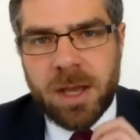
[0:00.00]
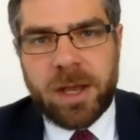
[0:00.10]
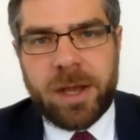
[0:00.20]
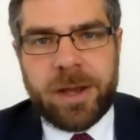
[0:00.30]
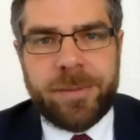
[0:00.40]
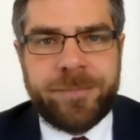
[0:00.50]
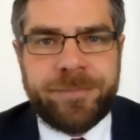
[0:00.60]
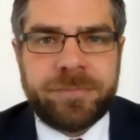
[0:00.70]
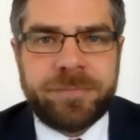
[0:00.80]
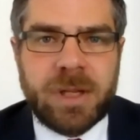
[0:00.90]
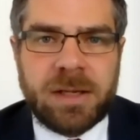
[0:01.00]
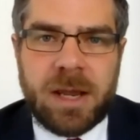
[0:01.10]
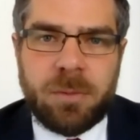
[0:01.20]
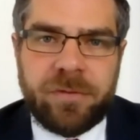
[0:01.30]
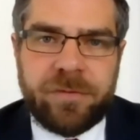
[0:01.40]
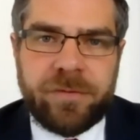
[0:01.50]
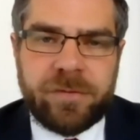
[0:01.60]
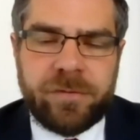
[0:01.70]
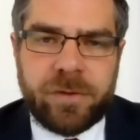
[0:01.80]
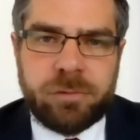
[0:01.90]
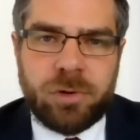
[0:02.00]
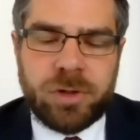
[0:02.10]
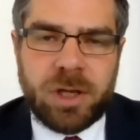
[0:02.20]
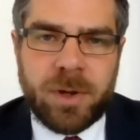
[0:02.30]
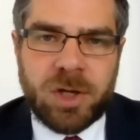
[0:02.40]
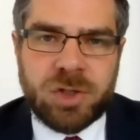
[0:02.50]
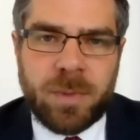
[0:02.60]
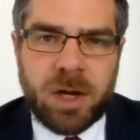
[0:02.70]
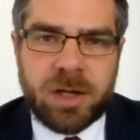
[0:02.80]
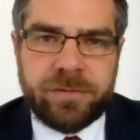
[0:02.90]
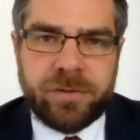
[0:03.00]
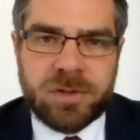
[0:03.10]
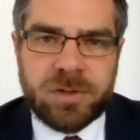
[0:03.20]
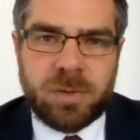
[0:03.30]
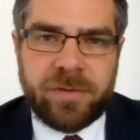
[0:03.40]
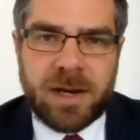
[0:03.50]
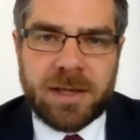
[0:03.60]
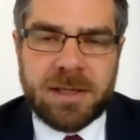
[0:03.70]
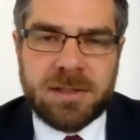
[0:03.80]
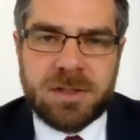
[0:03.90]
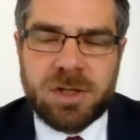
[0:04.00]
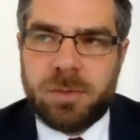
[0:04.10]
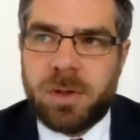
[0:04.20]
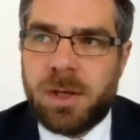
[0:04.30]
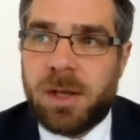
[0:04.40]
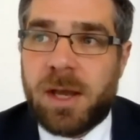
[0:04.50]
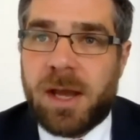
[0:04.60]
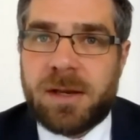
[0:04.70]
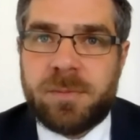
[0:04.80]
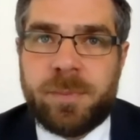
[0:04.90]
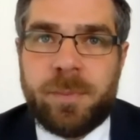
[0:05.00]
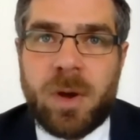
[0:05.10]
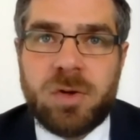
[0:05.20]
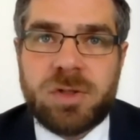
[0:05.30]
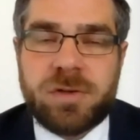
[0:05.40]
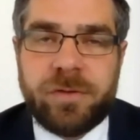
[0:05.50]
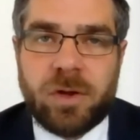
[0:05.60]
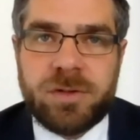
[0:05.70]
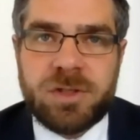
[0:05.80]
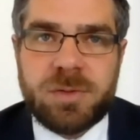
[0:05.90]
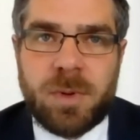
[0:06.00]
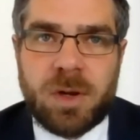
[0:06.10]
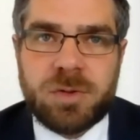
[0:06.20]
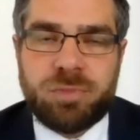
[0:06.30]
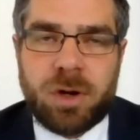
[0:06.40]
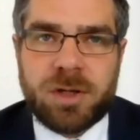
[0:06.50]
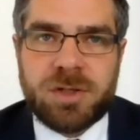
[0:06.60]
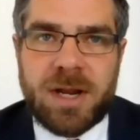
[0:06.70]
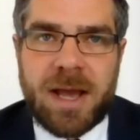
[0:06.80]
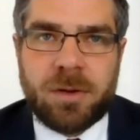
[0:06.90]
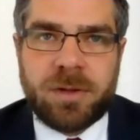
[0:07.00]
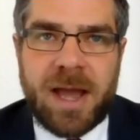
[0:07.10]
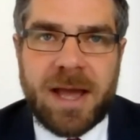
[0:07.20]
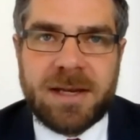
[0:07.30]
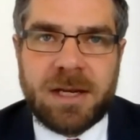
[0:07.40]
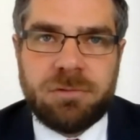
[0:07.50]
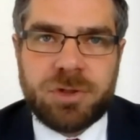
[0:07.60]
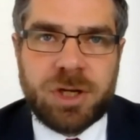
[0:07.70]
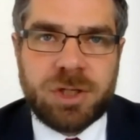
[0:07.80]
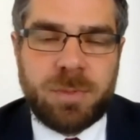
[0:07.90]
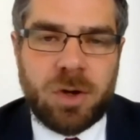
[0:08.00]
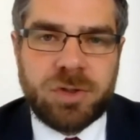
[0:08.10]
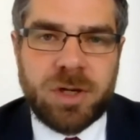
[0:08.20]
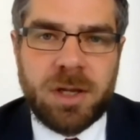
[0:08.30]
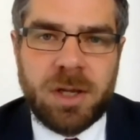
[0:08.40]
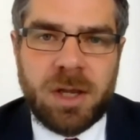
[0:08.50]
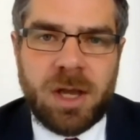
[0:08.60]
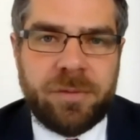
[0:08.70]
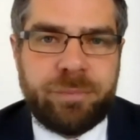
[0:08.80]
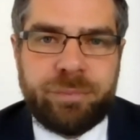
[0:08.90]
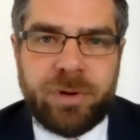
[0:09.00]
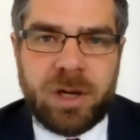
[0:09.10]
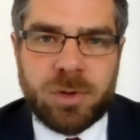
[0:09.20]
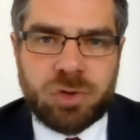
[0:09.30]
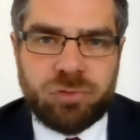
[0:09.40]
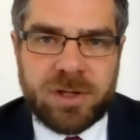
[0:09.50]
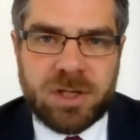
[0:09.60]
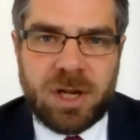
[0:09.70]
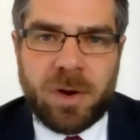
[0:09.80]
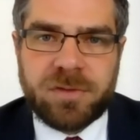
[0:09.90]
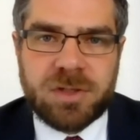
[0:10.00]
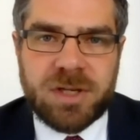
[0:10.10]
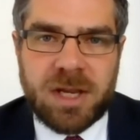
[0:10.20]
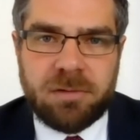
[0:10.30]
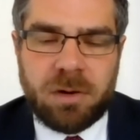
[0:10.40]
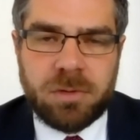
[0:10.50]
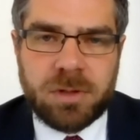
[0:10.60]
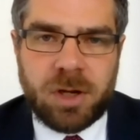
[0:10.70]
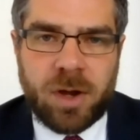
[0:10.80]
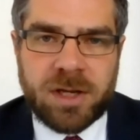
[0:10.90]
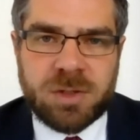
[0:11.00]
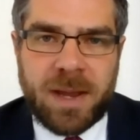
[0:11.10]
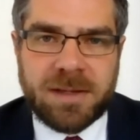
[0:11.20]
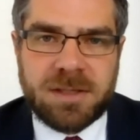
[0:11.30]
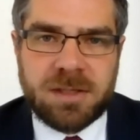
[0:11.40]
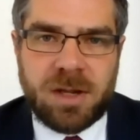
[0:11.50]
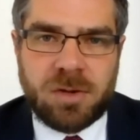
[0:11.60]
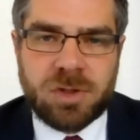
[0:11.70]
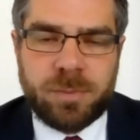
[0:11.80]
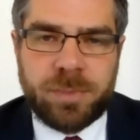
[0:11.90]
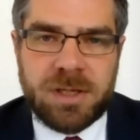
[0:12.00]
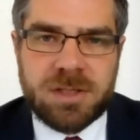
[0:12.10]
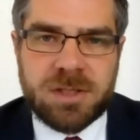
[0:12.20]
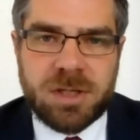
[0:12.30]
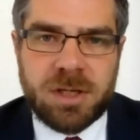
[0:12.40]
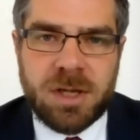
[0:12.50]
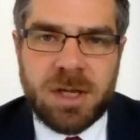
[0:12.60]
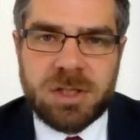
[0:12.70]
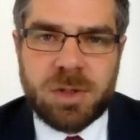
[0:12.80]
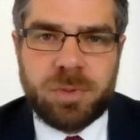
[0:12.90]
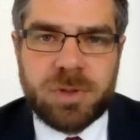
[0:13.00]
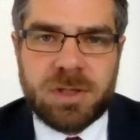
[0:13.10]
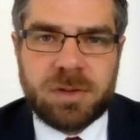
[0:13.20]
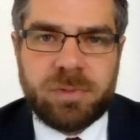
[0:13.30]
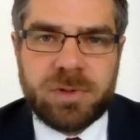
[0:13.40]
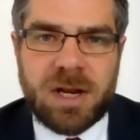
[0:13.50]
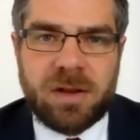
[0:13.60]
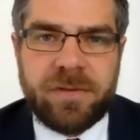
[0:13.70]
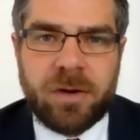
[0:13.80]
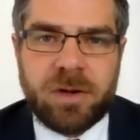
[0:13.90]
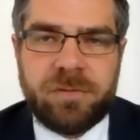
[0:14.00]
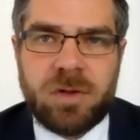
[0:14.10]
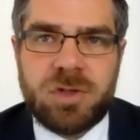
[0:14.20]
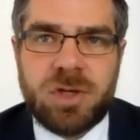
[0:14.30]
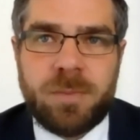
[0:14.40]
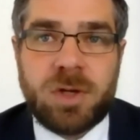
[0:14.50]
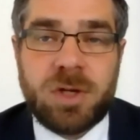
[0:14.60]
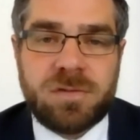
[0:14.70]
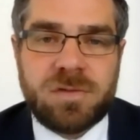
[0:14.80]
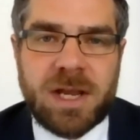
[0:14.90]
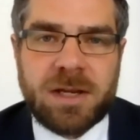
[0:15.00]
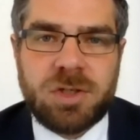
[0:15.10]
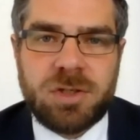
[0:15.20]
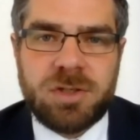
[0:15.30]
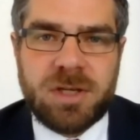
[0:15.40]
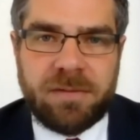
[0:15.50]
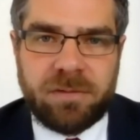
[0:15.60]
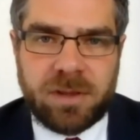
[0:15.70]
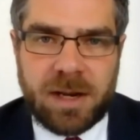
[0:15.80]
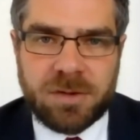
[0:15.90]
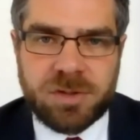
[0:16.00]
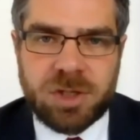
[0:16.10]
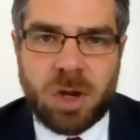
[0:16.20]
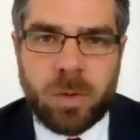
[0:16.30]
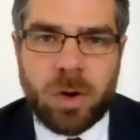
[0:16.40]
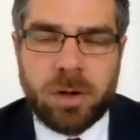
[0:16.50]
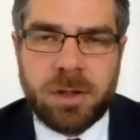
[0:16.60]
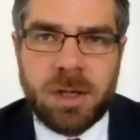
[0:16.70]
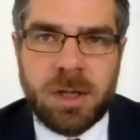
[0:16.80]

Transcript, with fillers: Um, and they were through the emerging market funds that we've allocated to. And most funds, most products now that had any Russian exposure have pretty much written them off to zero. They're not expecting those companies to, to pre- present a VAR in the future because of sanctions and everything else that's going on.